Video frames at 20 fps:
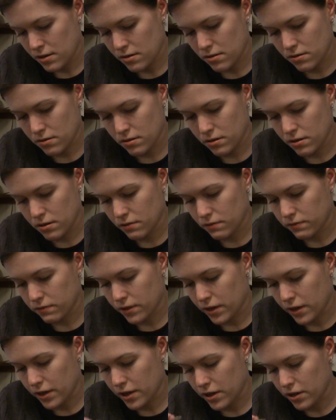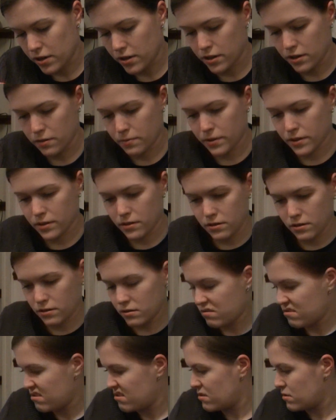Oh no, I've kind of hurt it a bit.
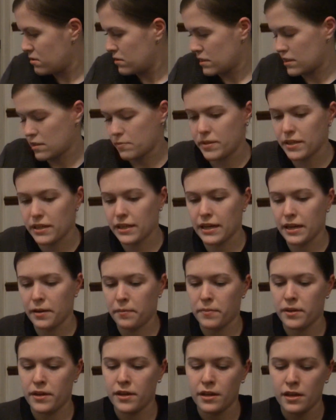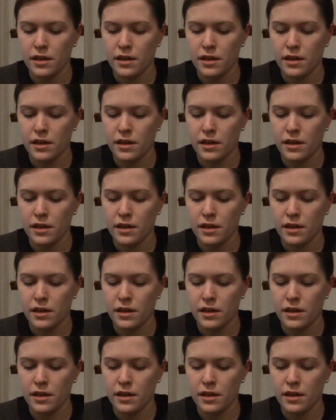It's a bit lame.